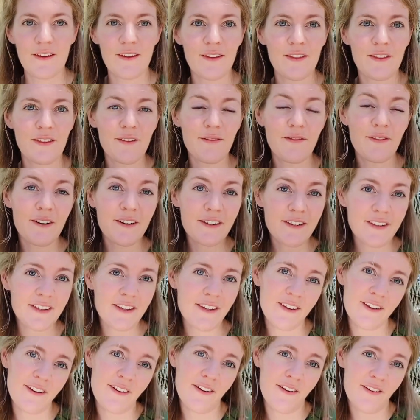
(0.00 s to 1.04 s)
The first
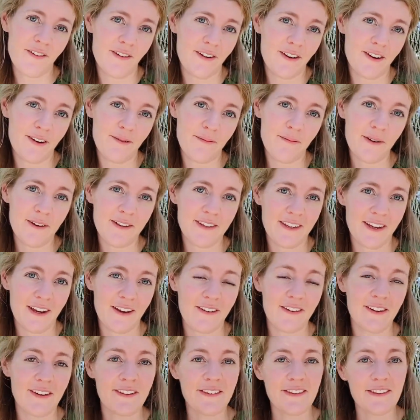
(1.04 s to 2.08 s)
thing you're going to put
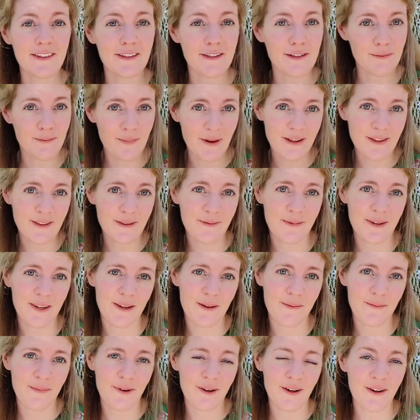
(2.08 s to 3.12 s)
down is the specimen
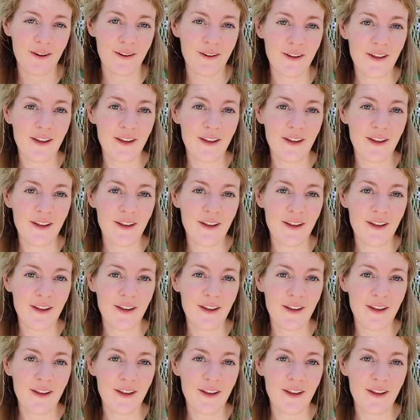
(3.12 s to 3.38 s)
number.